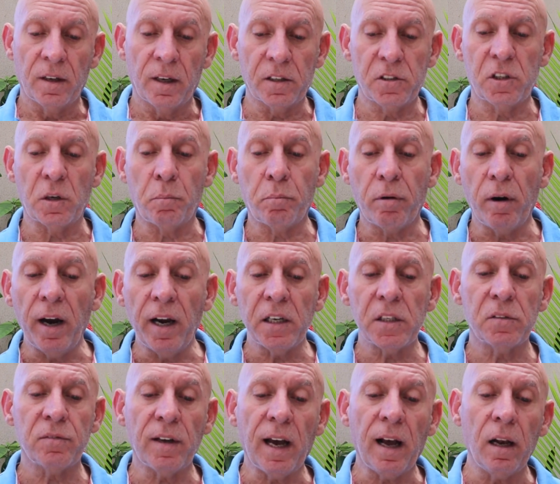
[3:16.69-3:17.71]
It's
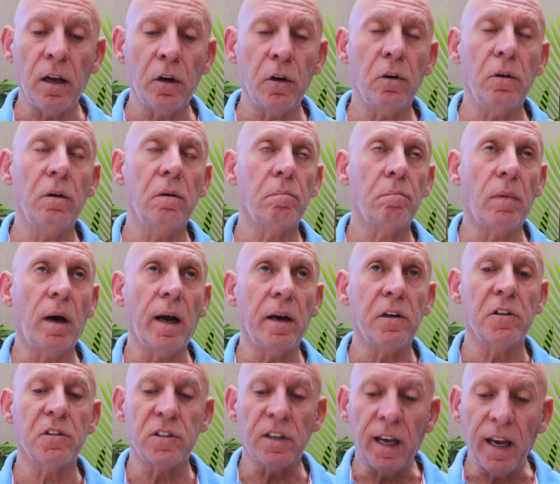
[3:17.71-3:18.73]
appraised value
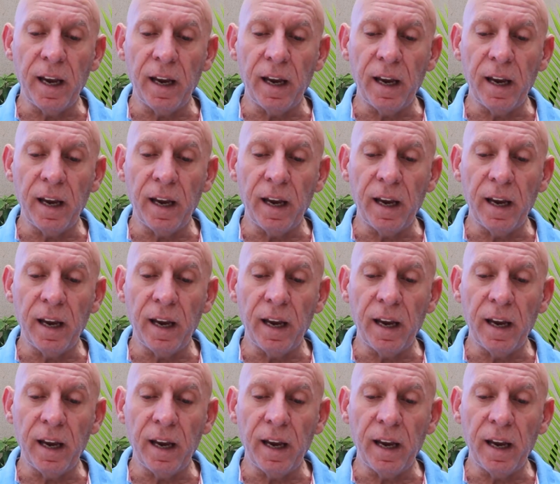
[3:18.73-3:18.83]
minus